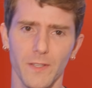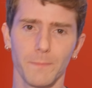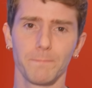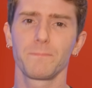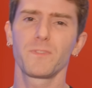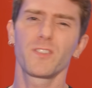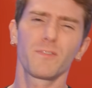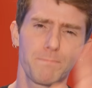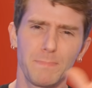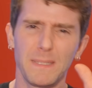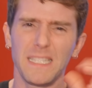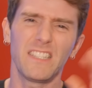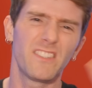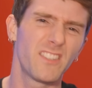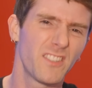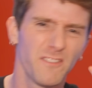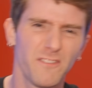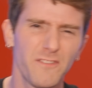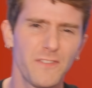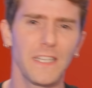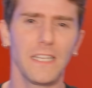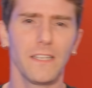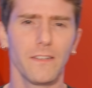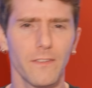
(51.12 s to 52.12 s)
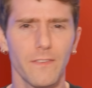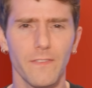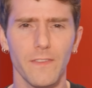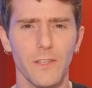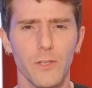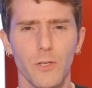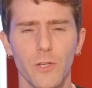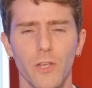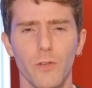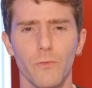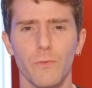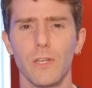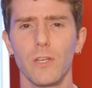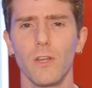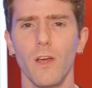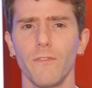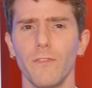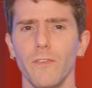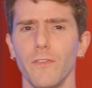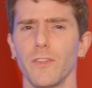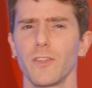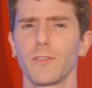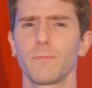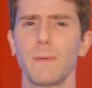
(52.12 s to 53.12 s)
the speeds and feeds that you can read
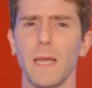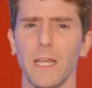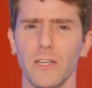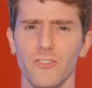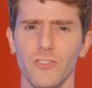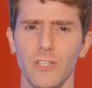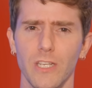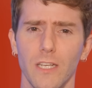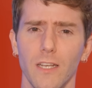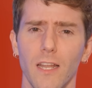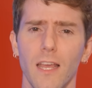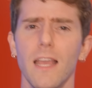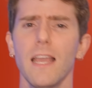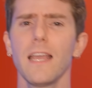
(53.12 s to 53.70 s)
off of the spec sheet,